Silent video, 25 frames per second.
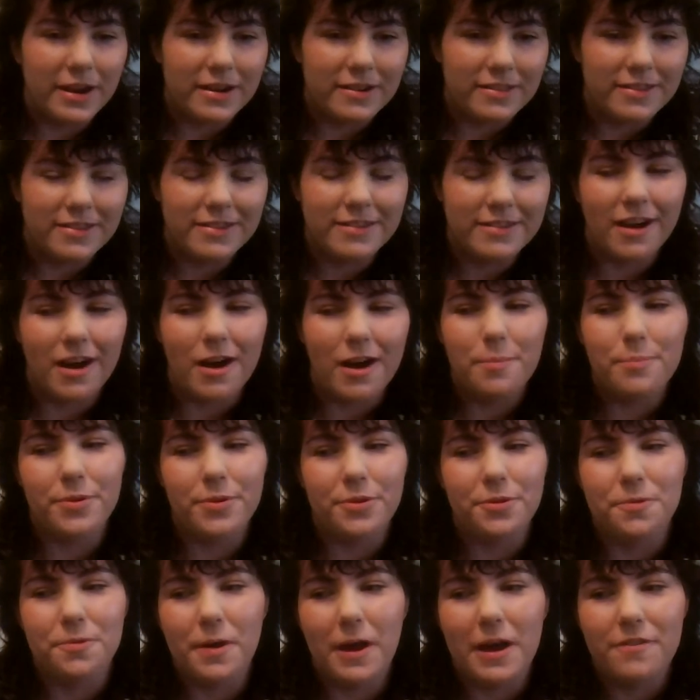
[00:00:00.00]
back to the start.
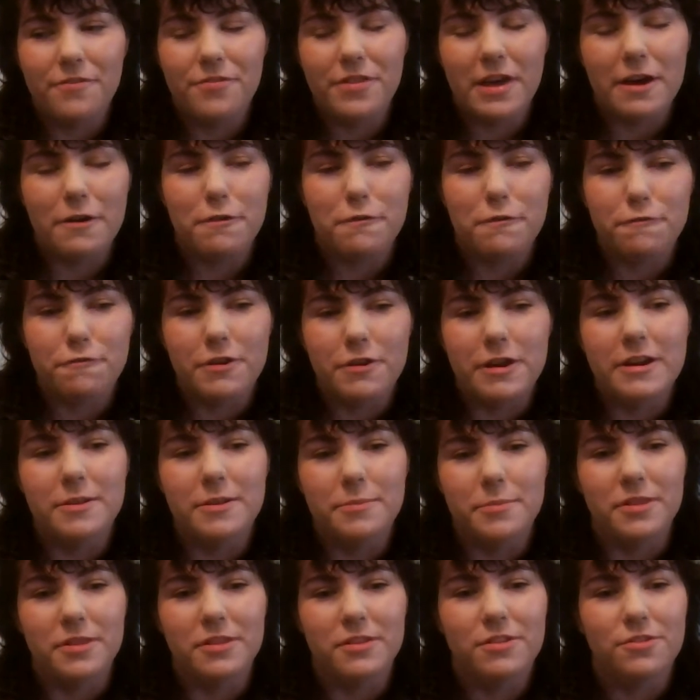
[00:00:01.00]
But you have that
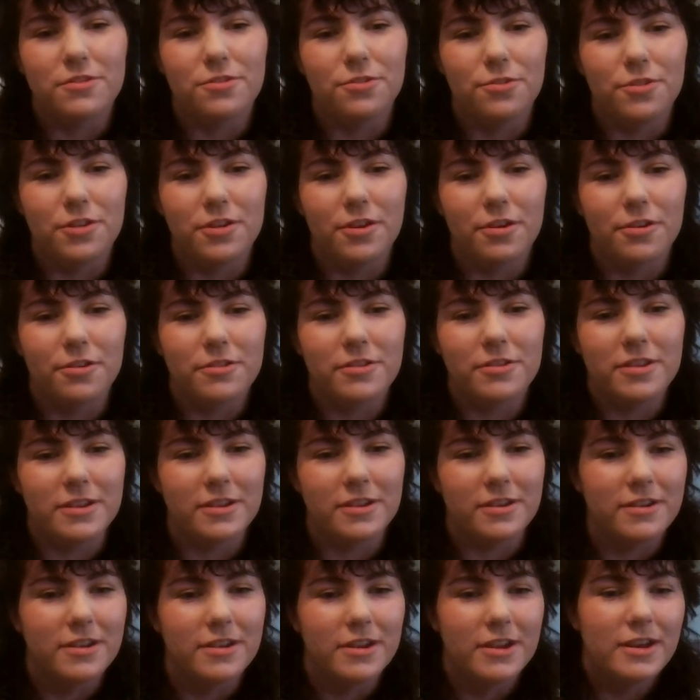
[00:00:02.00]
freedom in the studio
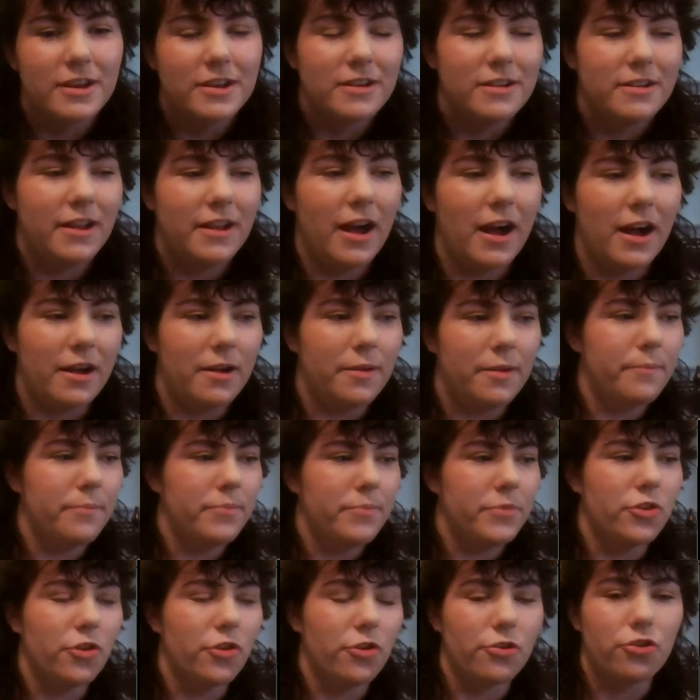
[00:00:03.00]
to,
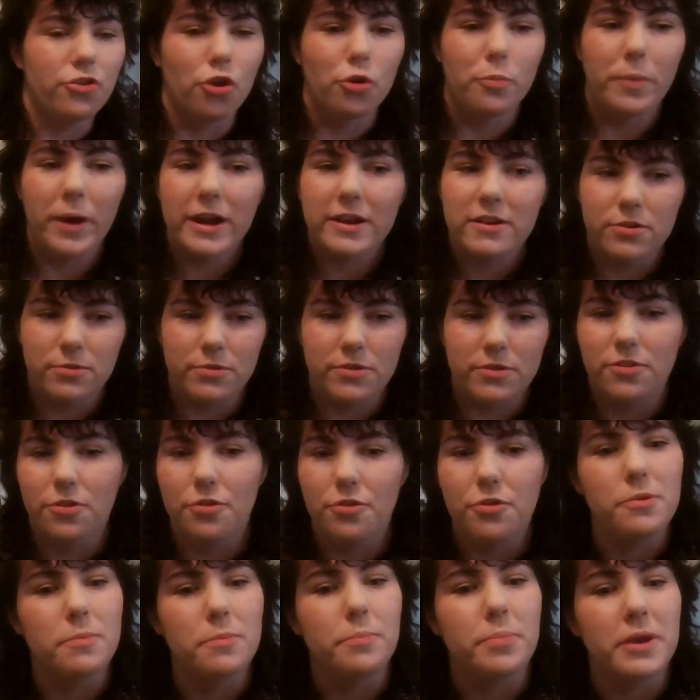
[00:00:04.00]
go back to a
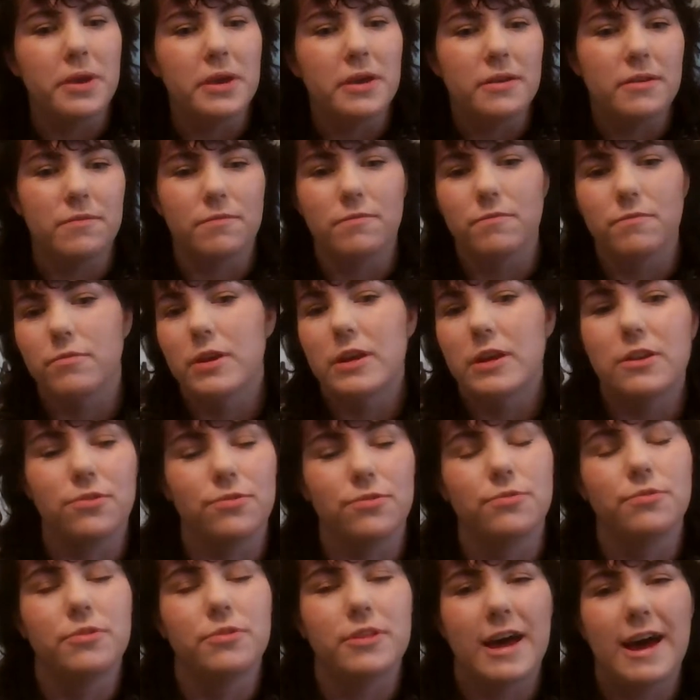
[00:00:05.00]
certain bit and
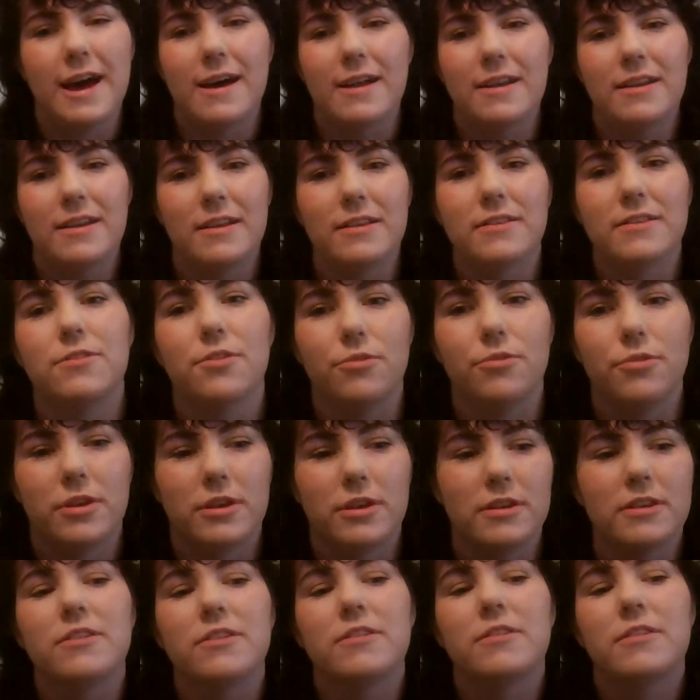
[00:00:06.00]
redo that so you
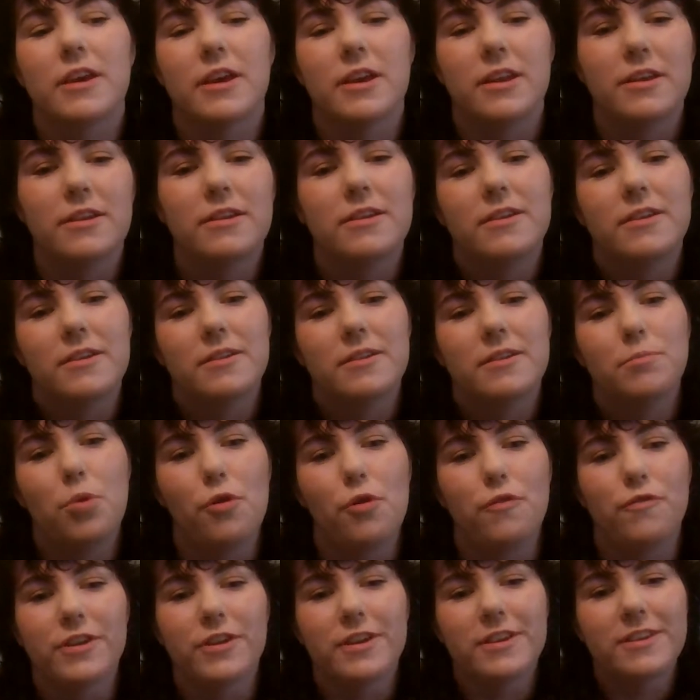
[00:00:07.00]
can just get it
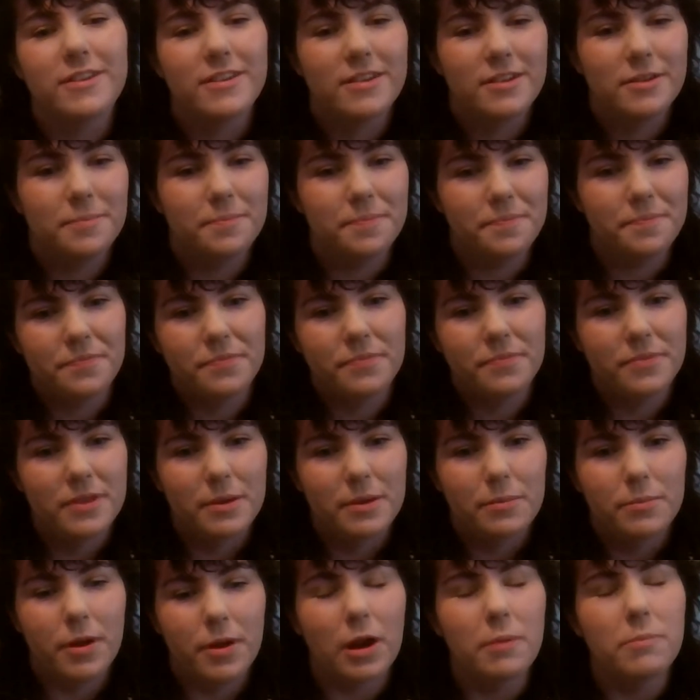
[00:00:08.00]
perfect.
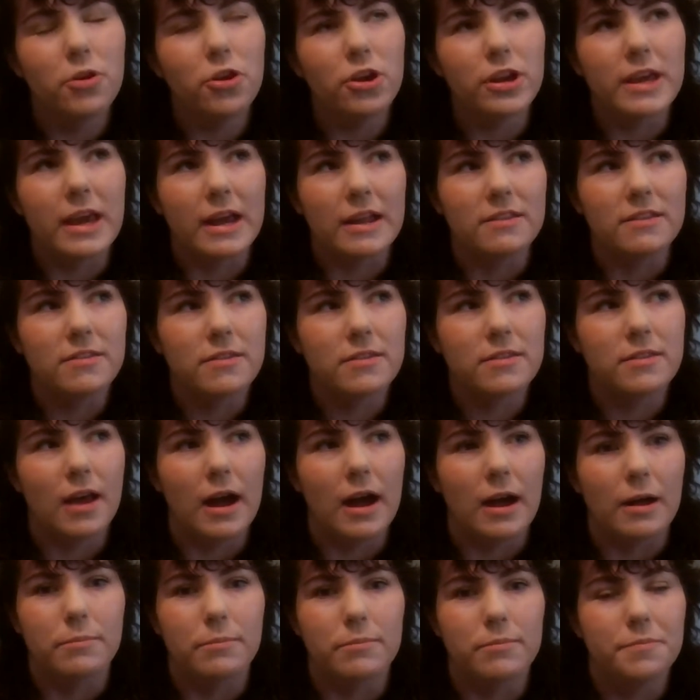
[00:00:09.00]
But I'm not against
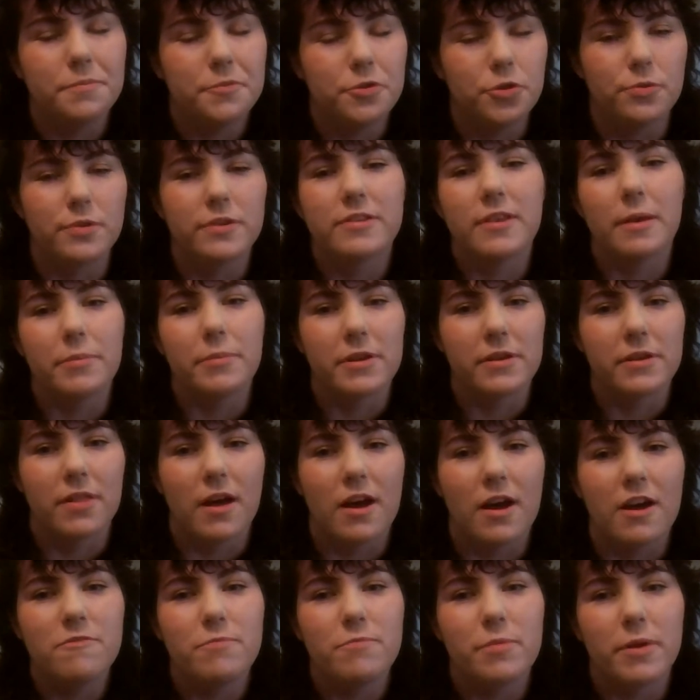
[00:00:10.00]
doing something
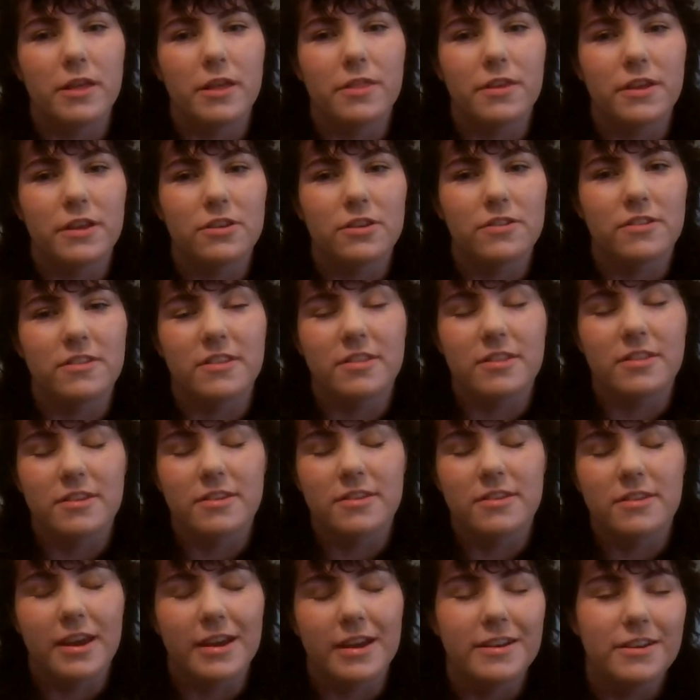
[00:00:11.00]
live, but I think just at
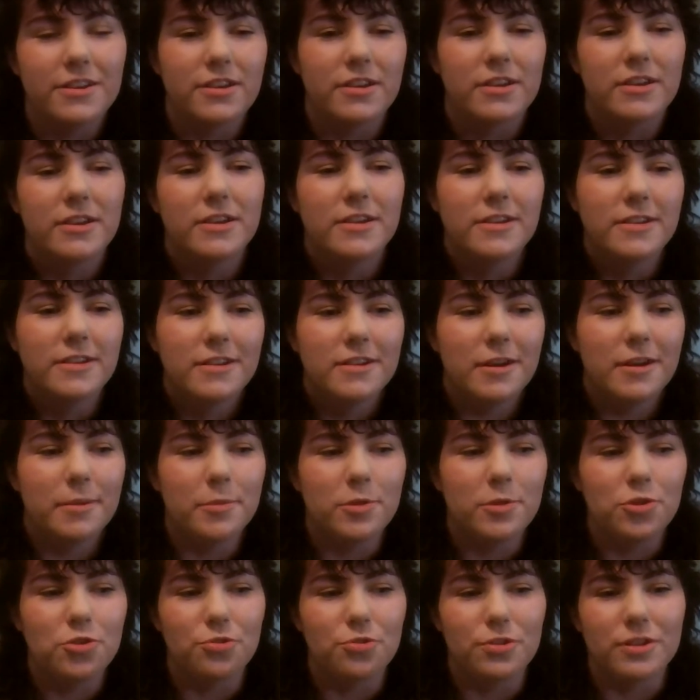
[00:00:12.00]
this stage,
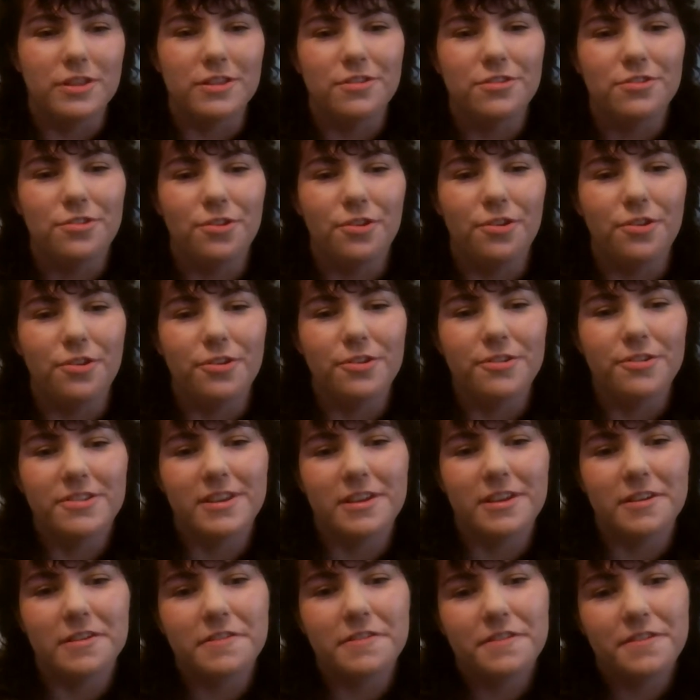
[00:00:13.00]
I'm enjoying the studio
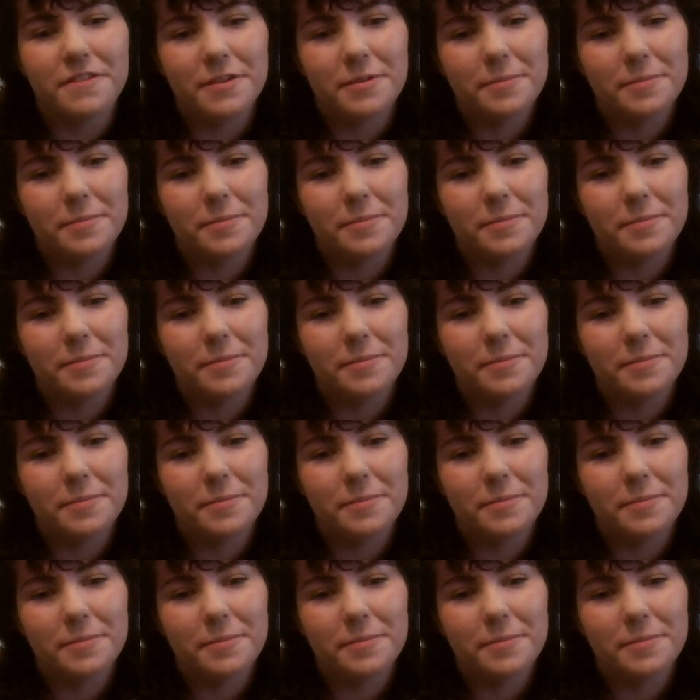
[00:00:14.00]
stuff.